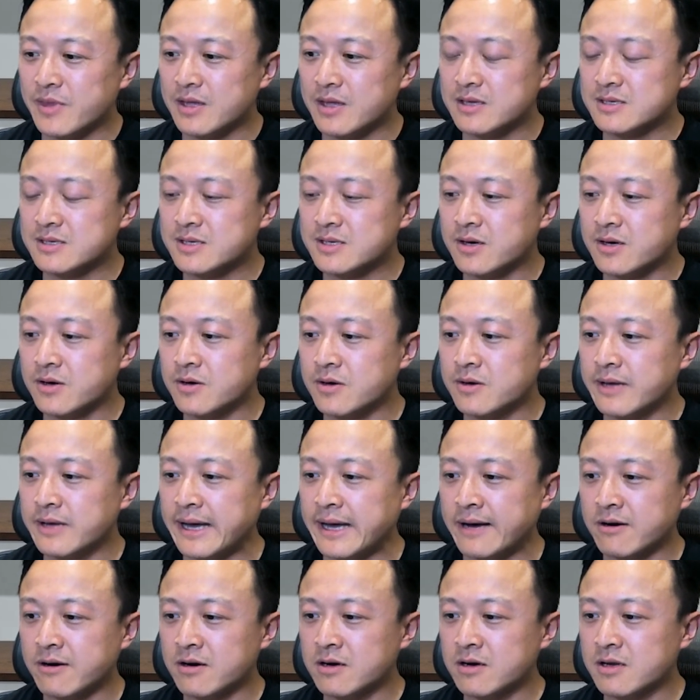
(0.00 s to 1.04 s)
So
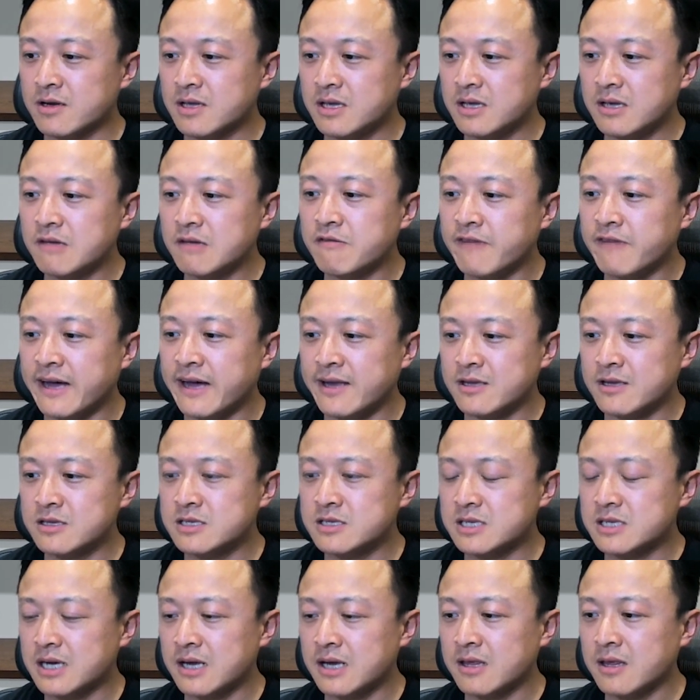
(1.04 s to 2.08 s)
our key
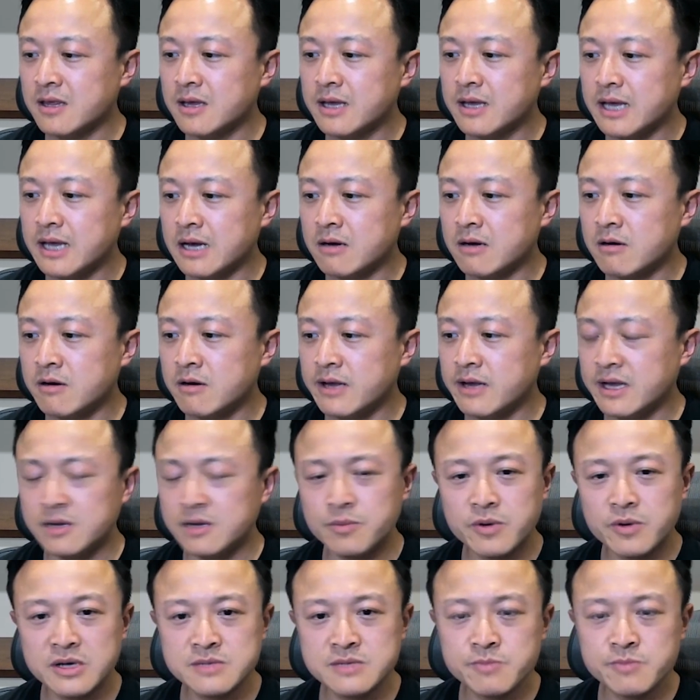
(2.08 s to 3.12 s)
advantage, I think our
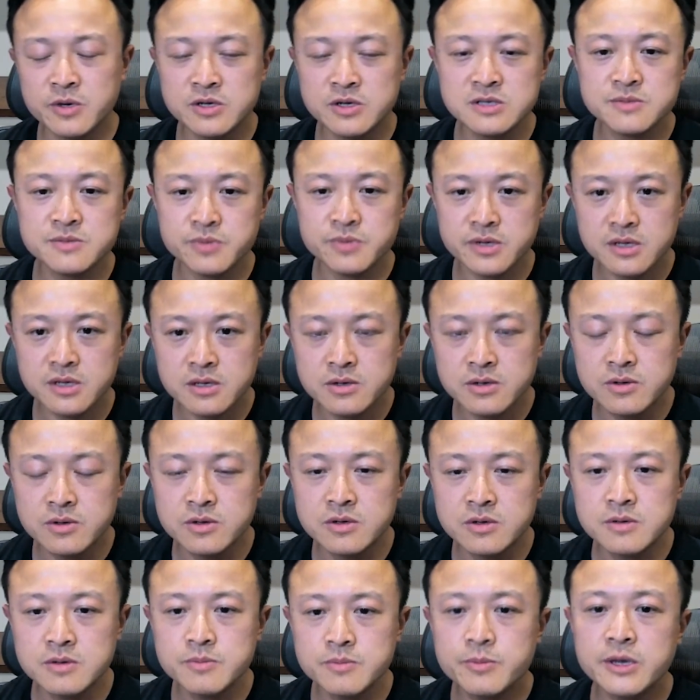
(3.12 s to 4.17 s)
enterprise mode is pretty
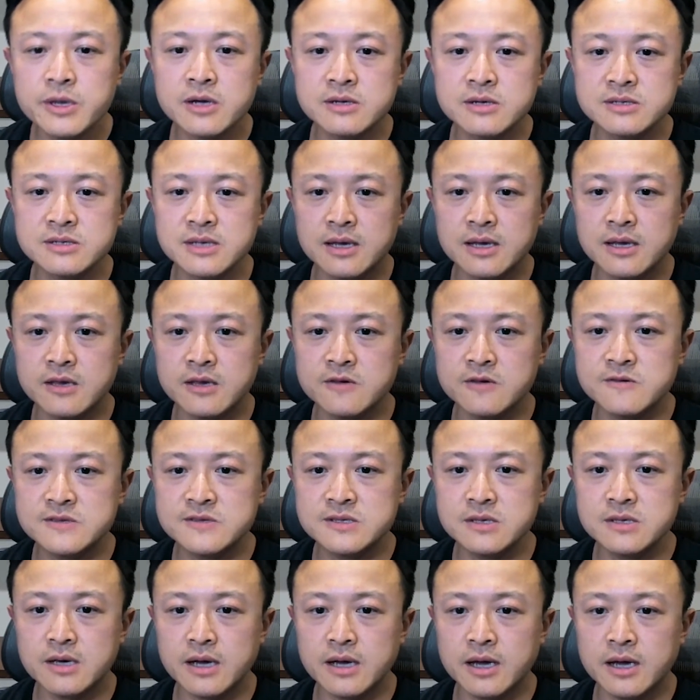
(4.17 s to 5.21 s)
cool because it
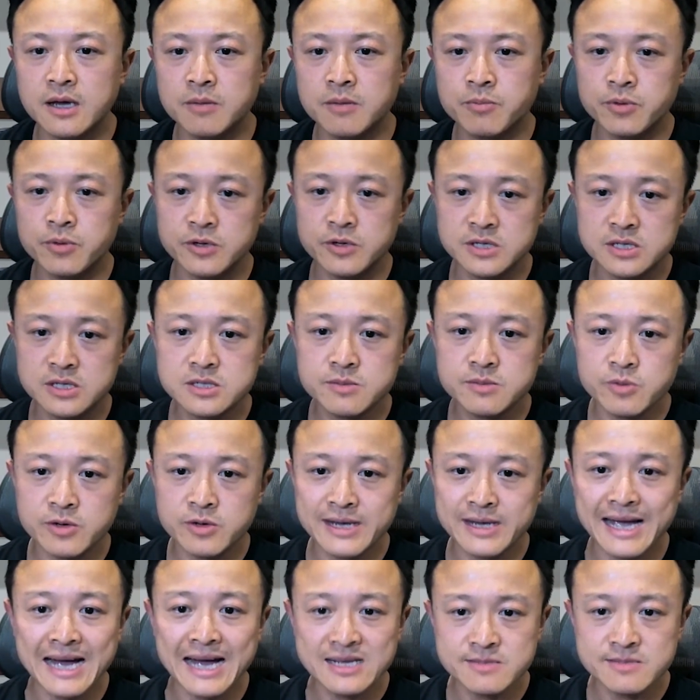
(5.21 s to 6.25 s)
gives a predictable
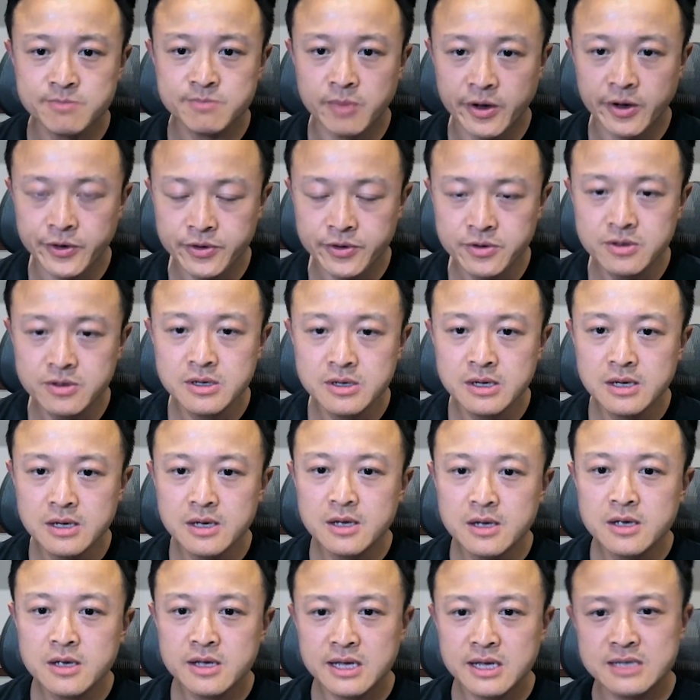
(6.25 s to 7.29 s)
gas model.
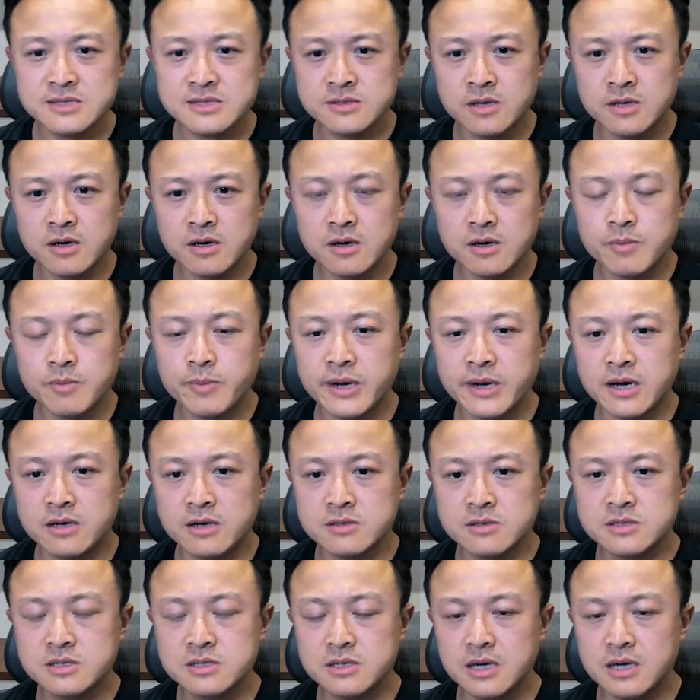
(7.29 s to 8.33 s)
It's not
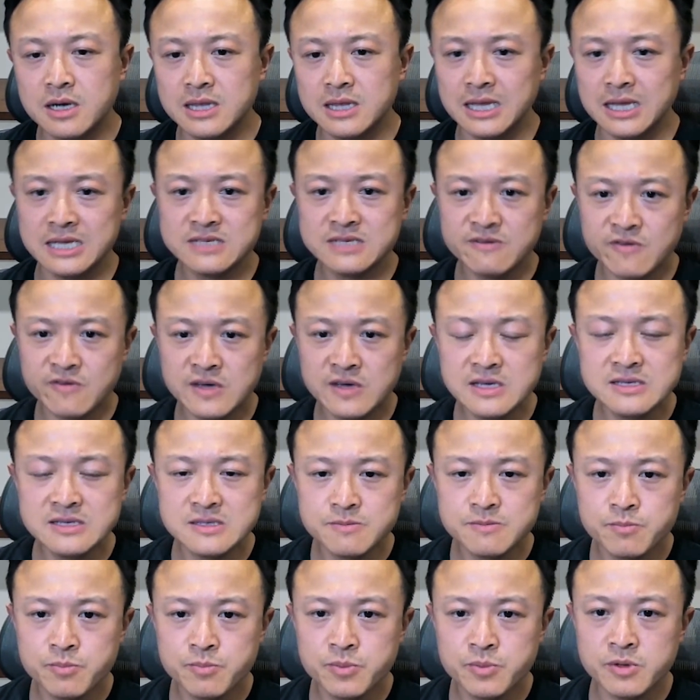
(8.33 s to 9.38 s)
about less
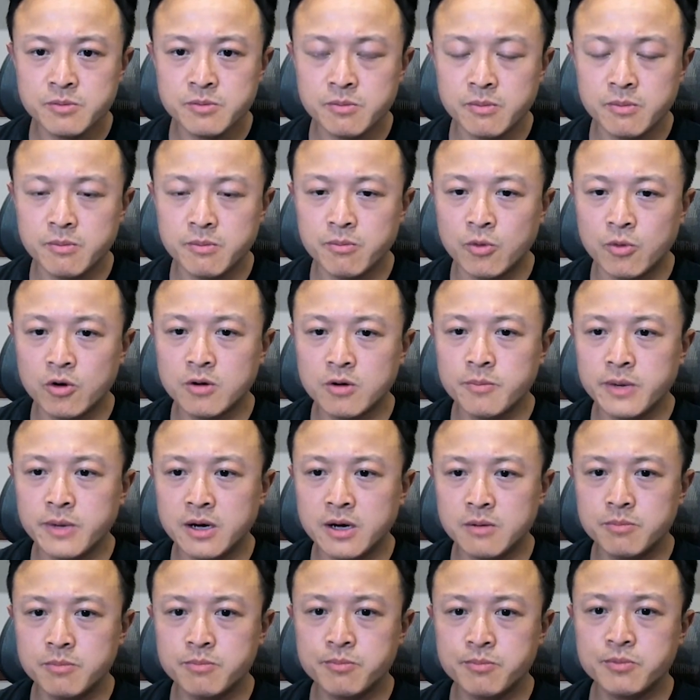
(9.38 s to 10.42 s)
fees, but more
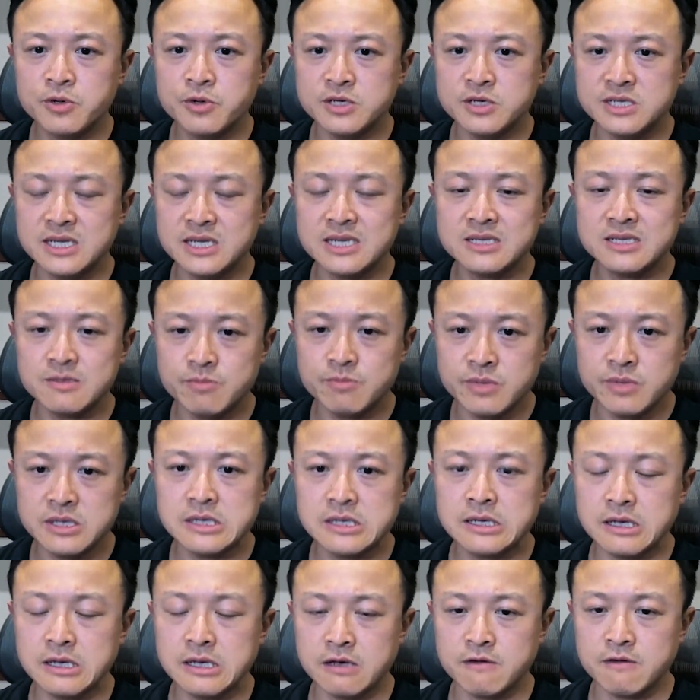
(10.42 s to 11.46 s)
about
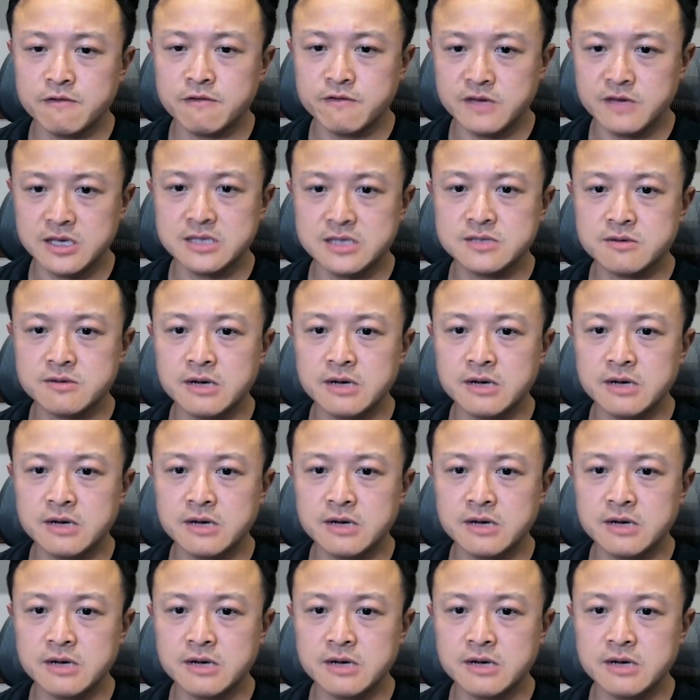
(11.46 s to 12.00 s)
predictability in fees,